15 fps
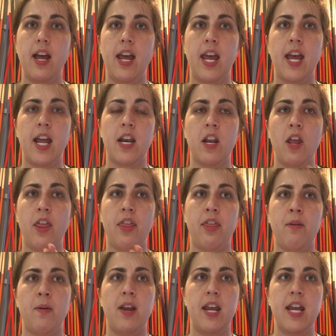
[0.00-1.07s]
and
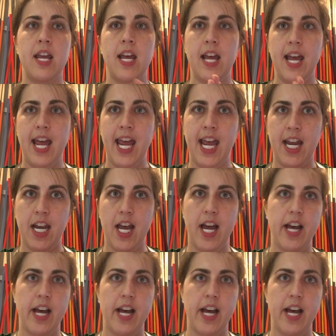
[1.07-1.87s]
3 and